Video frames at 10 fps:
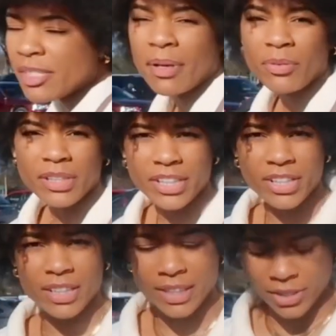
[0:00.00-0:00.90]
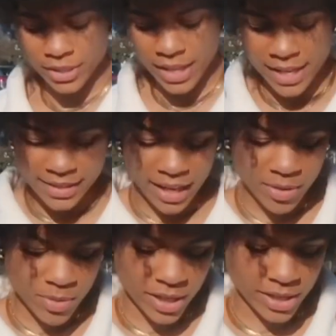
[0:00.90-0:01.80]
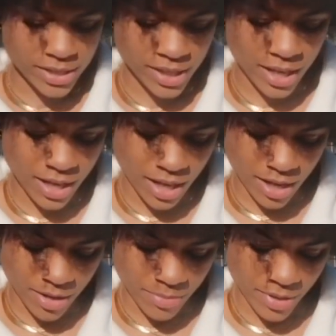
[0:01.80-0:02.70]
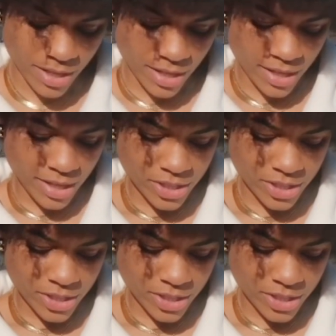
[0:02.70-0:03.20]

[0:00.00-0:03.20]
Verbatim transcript: smell really good literally as I was um,